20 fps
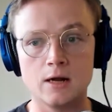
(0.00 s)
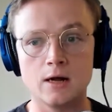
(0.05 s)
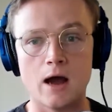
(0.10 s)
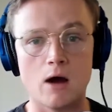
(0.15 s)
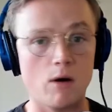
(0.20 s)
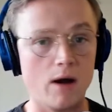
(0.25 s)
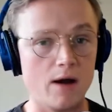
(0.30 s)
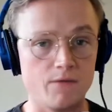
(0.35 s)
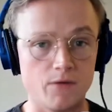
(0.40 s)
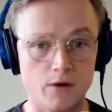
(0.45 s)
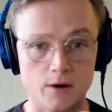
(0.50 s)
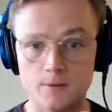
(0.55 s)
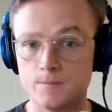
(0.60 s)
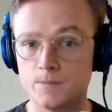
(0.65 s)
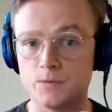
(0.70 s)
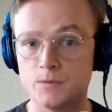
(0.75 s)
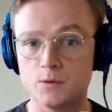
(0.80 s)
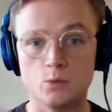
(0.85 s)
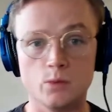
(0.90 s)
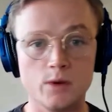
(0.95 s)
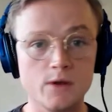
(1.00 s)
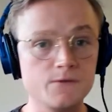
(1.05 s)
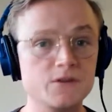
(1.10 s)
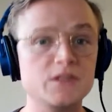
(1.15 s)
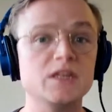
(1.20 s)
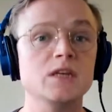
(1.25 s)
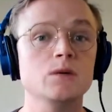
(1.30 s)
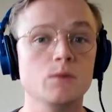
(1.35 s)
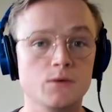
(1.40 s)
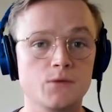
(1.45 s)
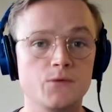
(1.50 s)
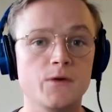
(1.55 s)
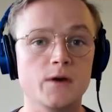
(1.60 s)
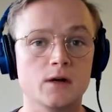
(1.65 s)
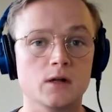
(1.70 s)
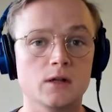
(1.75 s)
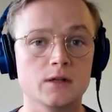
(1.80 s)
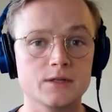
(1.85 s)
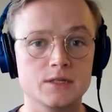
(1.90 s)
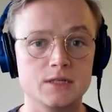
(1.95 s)
However, we've seen what
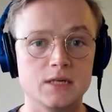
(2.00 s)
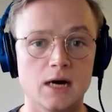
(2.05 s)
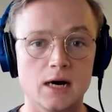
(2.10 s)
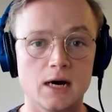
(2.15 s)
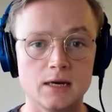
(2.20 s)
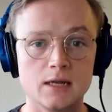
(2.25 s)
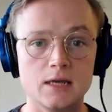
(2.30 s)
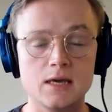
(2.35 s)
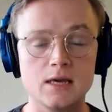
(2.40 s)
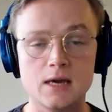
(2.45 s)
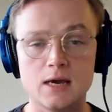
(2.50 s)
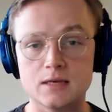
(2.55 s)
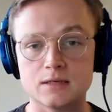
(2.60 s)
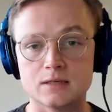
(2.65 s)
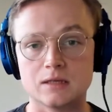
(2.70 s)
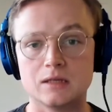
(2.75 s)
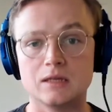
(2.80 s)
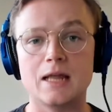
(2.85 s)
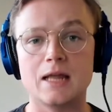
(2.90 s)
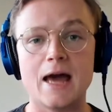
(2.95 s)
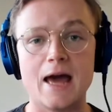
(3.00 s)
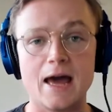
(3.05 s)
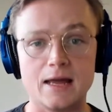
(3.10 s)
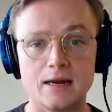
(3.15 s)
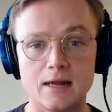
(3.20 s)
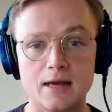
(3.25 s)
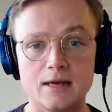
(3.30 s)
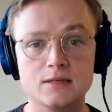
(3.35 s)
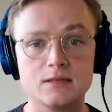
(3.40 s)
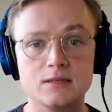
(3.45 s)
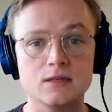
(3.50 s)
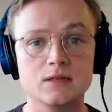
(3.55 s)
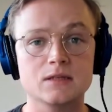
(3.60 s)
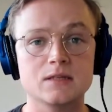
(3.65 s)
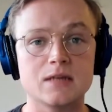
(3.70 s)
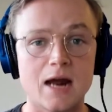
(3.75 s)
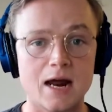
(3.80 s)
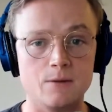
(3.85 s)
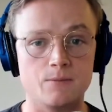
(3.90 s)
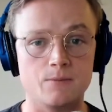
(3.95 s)
Fickell has done. He has led a
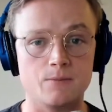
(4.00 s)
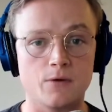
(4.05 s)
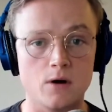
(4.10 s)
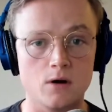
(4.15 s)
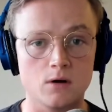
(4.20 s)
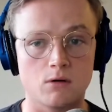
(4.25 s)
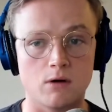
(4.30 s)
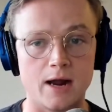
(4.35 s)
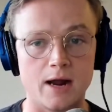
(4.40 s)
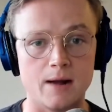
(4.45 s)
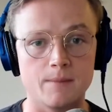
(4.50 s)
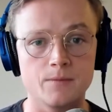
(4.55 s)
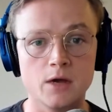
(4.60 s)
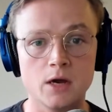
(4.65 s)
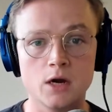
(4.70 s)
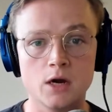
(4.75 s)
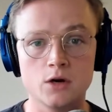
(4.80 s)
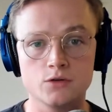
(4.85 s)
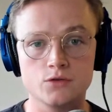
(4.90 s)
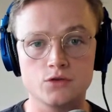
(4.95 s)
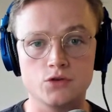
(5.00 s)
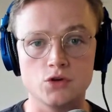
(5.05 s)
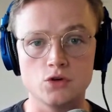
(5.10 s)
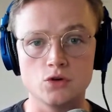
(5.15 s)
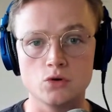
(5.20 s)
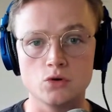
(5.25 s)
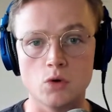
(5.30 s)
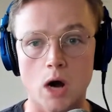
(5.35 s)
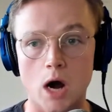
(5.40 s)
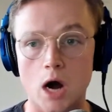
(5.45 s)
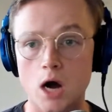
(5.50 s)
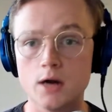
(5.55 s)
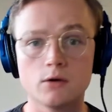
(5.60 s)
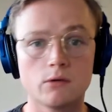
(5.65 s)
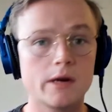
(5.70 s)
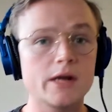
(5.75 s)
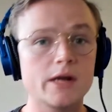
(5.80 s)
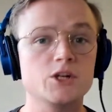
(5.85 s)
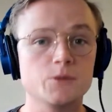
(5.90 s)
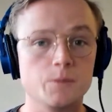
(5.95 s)
Cincinnati program to
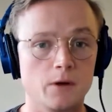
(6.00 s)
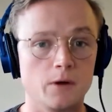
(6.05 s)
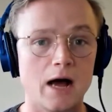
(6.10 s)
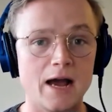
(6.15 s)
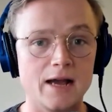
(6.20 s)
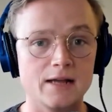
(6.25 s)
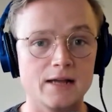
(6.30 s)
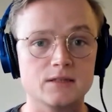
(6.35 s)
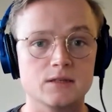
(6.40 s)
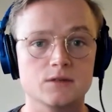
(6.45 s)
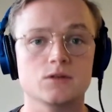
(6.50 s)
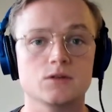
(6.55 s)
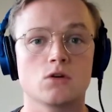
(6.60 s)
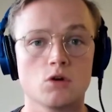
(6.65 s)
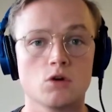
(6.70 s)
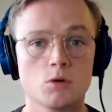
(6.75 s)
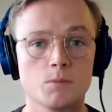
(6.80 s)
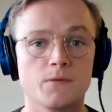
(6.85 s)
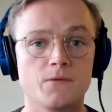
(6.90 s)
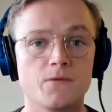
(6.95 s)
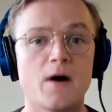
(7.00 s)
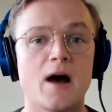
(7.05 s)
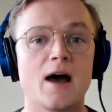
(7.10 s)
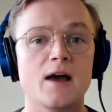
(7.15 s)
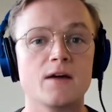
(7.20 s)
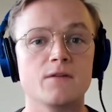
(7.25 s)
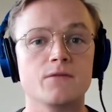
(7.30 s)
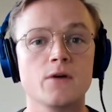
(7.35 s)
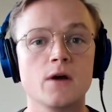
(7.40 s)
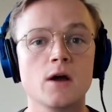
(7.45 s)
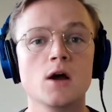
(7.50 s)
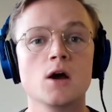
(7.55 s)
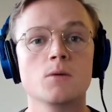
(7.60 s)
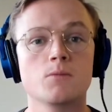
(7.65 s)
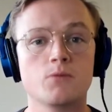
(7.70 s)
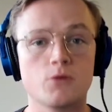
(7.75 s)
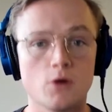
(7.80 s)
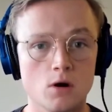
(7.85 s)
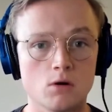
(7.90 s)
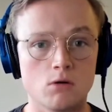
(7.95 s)
unreachable heights as a group of five
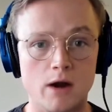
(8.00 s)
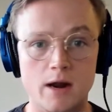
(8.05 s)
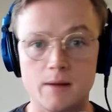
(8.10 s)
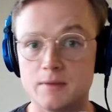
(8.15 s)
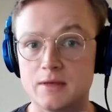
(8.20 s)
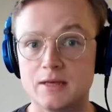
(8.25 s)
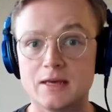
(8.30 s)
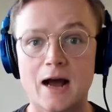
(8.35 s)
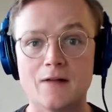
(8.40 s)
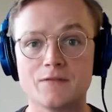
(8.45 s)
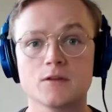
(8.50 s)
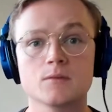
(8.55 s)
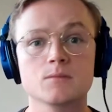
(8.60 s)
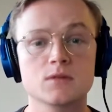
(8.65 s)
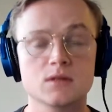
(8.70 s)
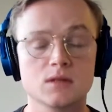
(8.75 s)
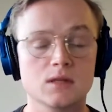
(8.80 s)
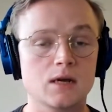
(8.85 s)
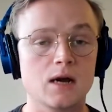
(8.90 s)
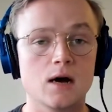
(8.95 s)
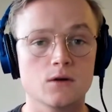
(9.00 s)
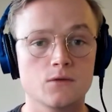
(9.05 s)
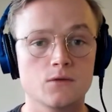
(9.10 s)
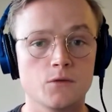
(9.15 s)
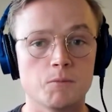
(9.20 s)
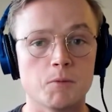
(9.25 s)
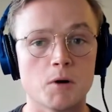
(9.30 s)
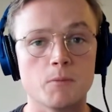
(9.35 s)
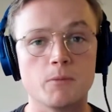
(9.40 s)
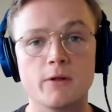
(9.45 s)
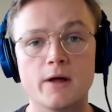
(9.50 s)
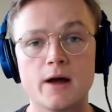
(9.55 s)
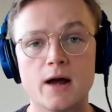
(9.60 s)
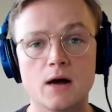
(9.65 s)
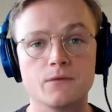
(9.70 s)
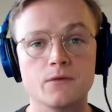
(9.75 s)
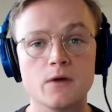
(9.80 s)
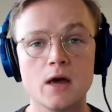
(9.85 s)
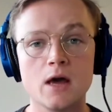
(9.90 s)
program. He got them to the college football playoff.